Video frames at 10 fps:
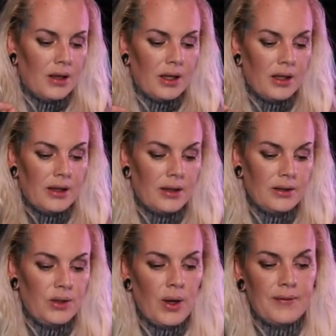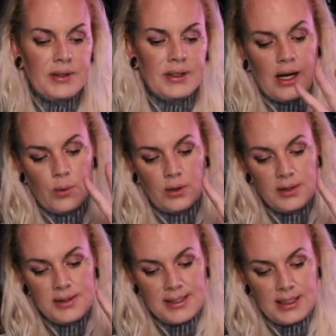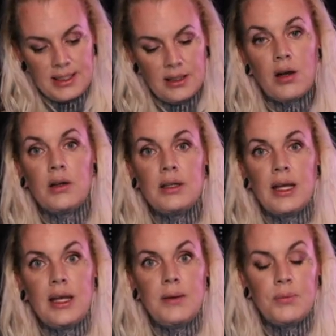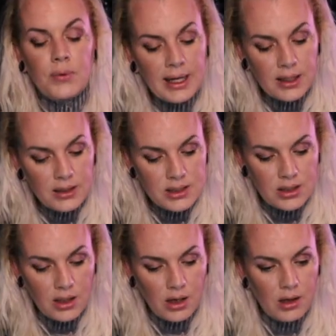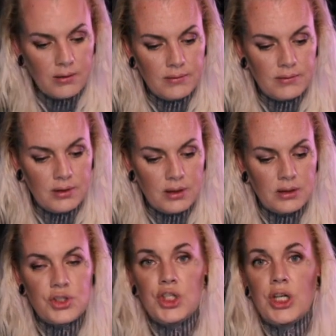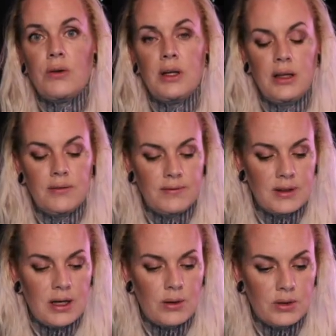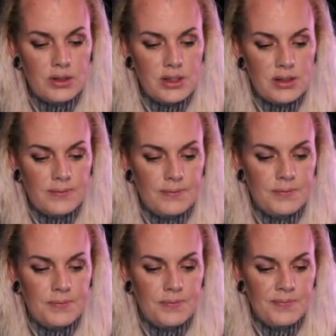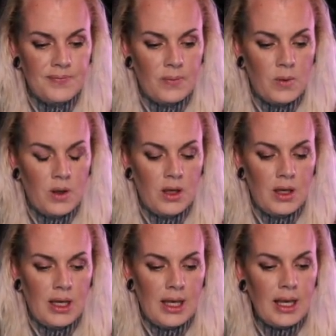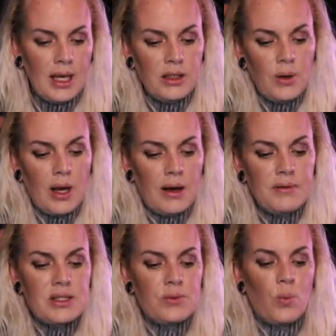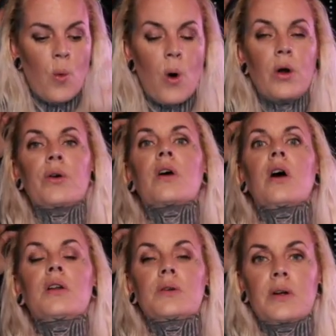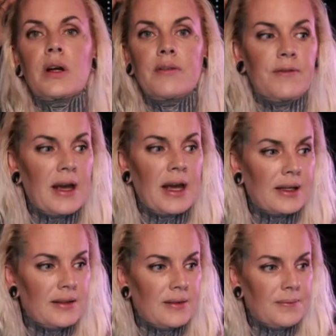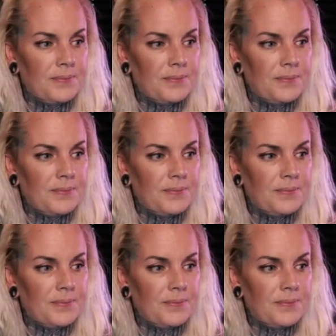And you have an owl sitting on a branch of cherry flowers. And you have this watercolor effect.